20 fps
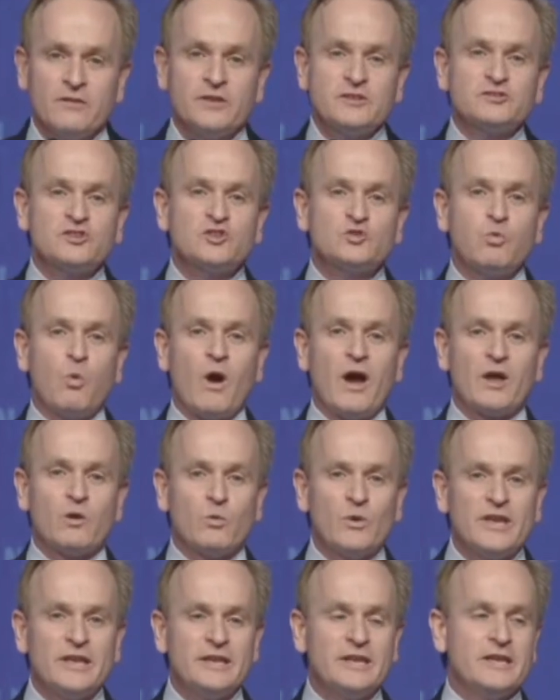This is why
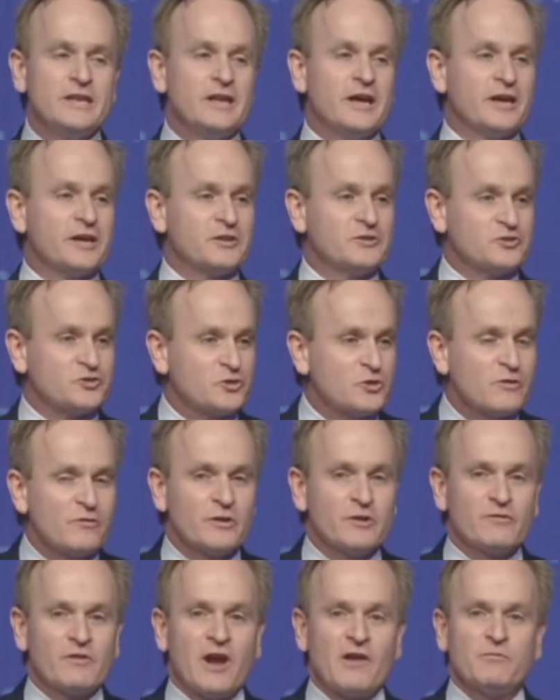we need a
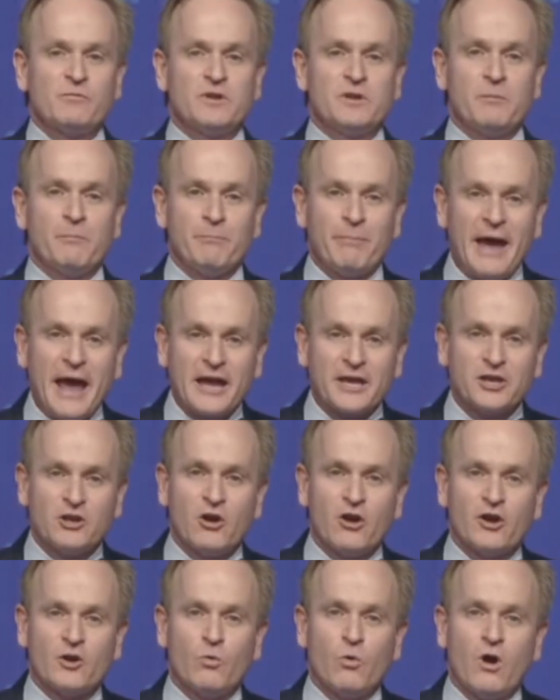Conservative government back in
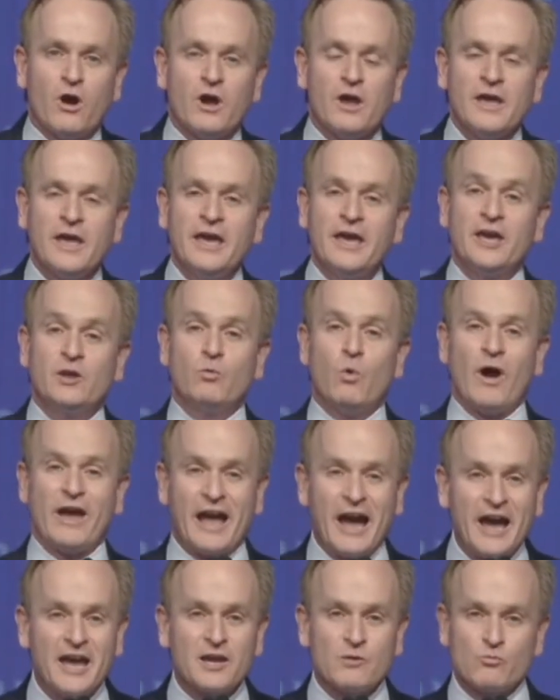Ottawa and
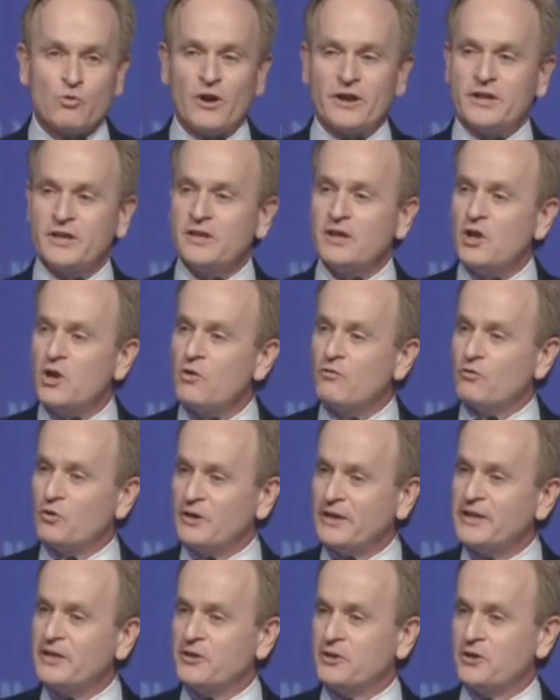why I am running
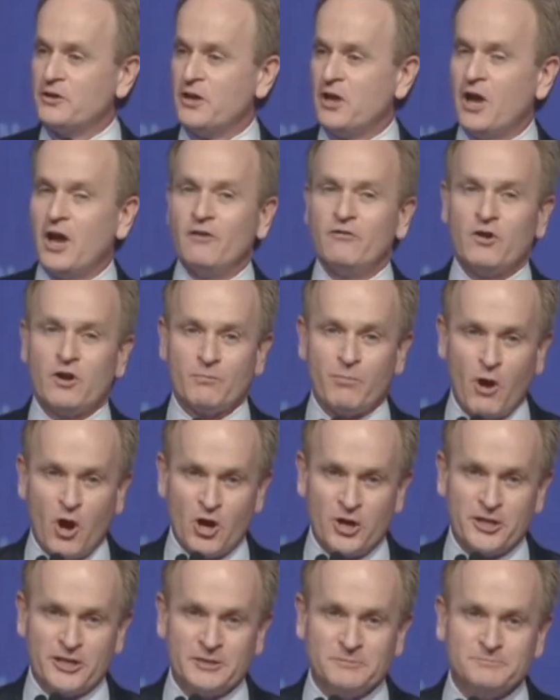for leader of our
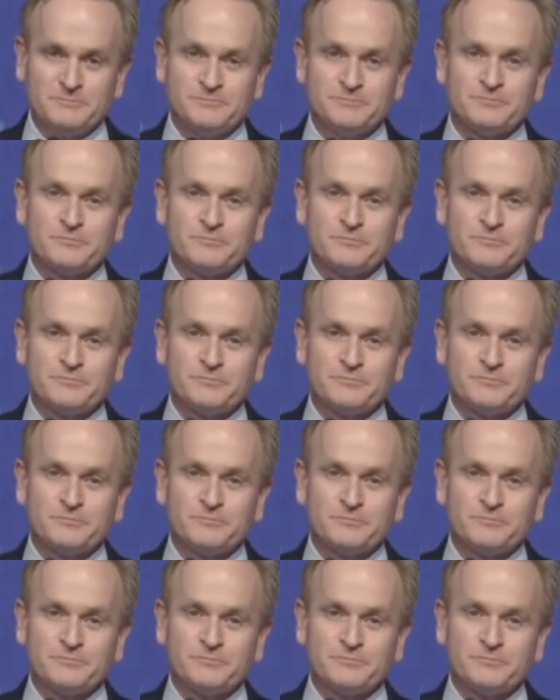party.